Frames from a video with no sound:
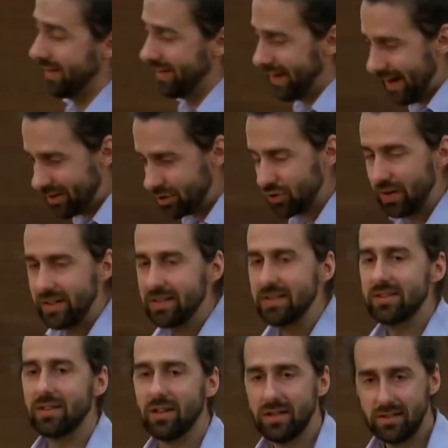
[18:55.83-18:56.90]
That trend
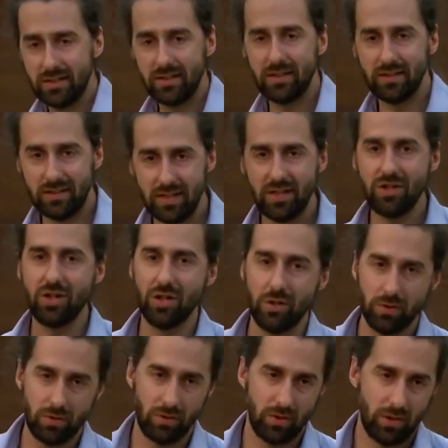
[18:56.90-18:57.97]
is going to
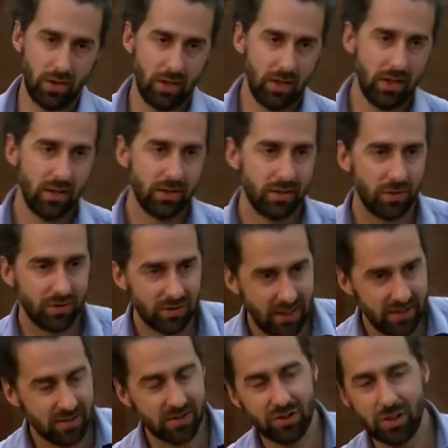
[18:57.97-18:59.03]
continue. So
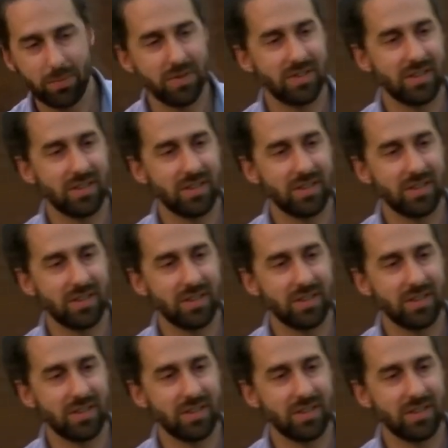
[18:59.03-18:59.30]
censorship